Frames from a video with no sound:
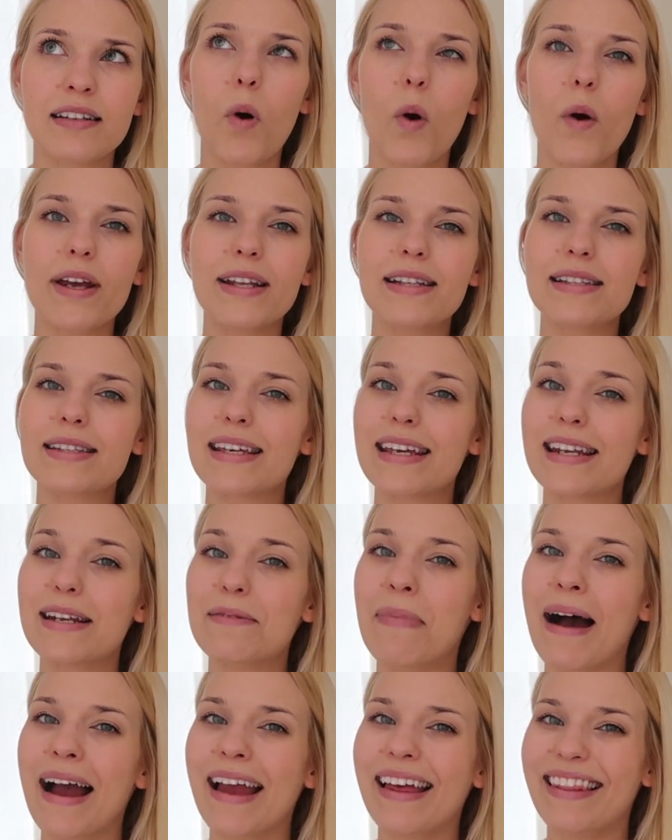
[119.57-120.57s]
points
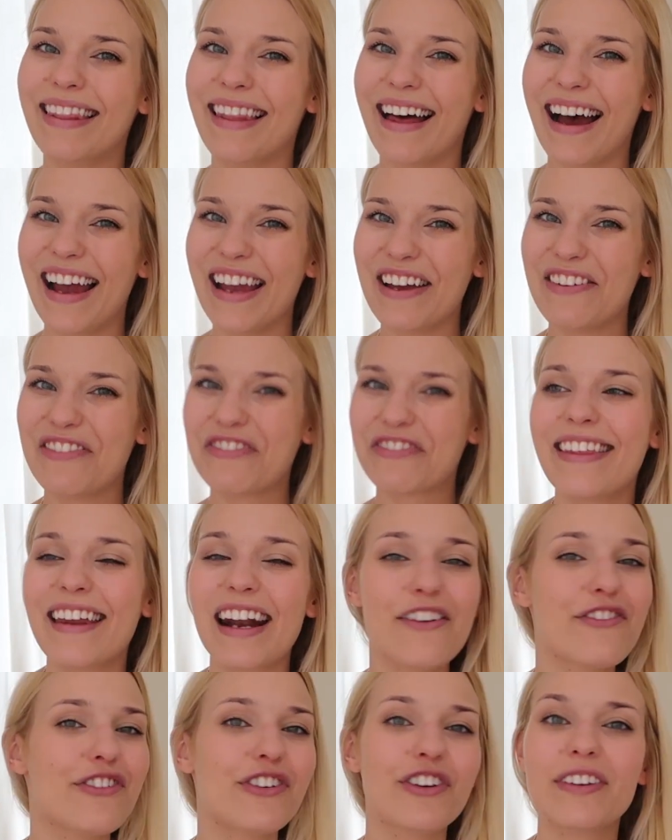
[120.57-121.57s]
in my life that
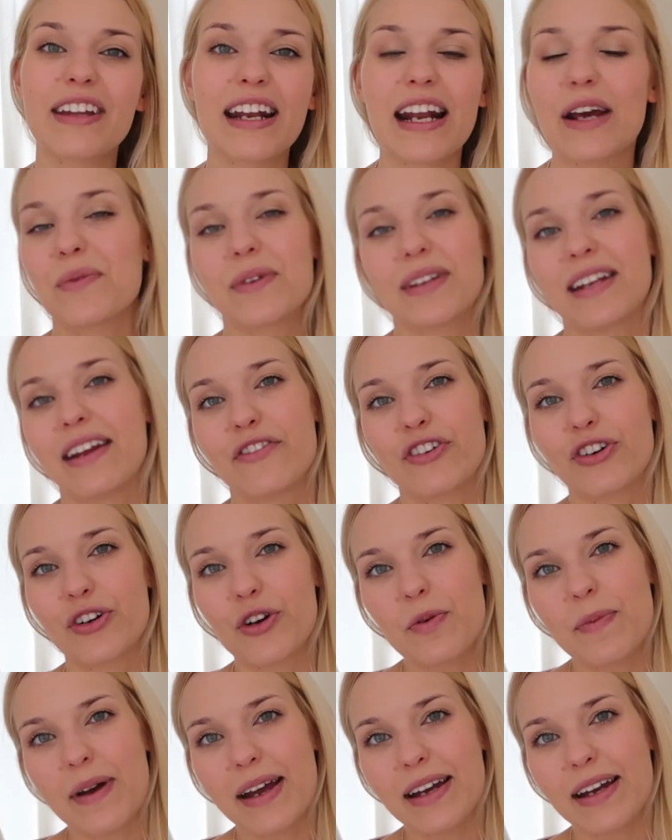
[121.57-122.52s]
I've thought that I would never go